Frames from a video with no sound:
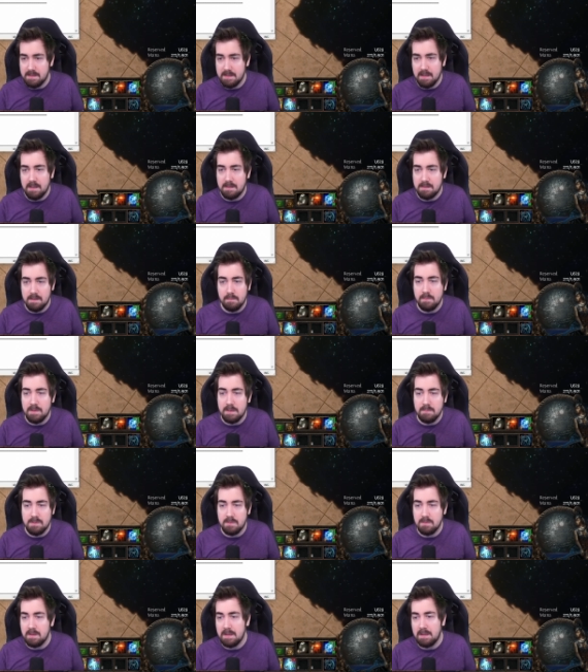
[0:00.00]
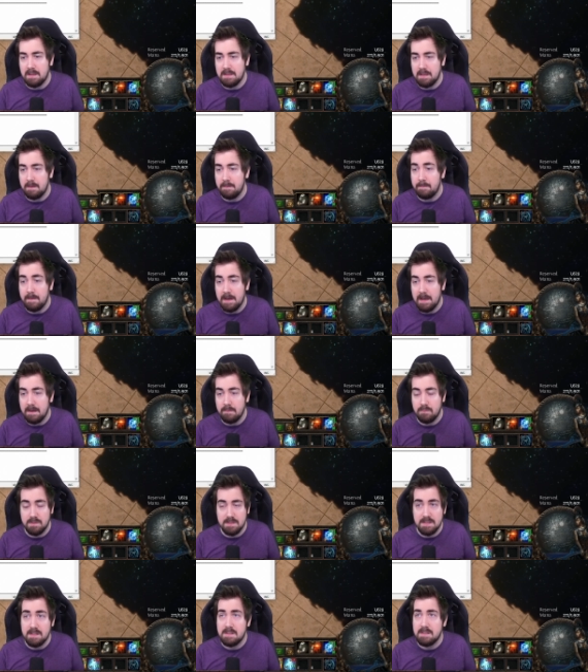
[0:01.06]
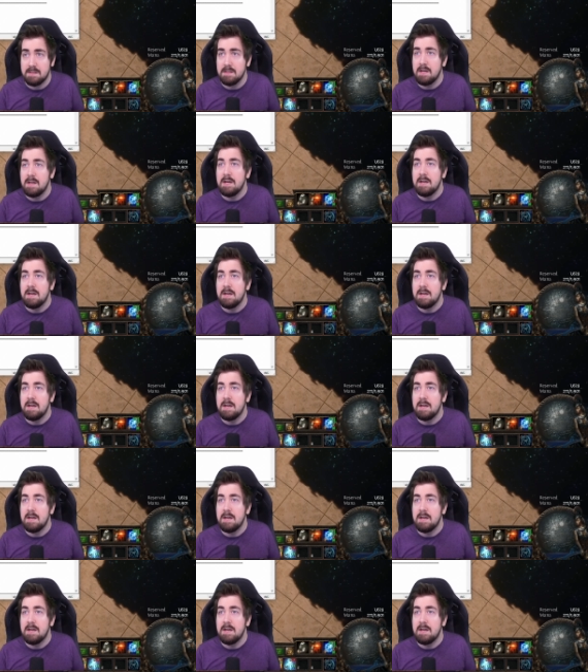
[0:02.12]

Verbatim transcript: like sometimes to like tier 5 or 6,